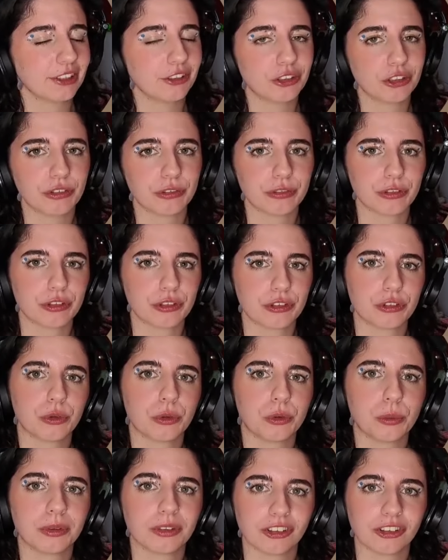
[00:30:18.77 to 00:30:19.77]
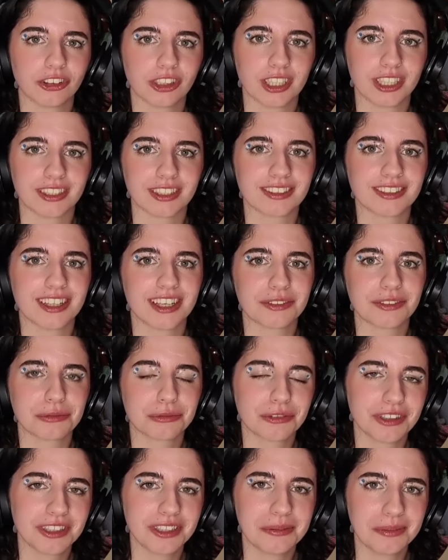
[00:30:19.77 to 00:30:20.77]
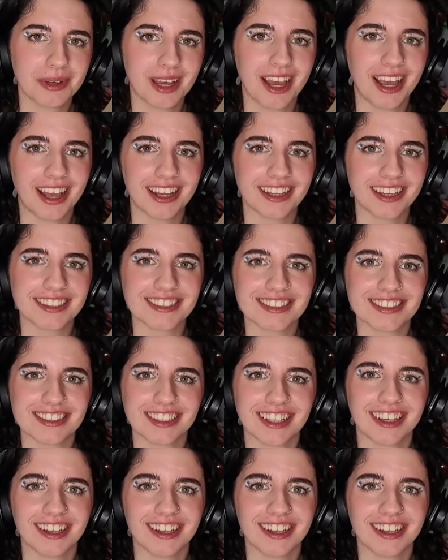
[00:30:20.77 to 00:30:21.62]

like just for a school project. That's really bad, isn't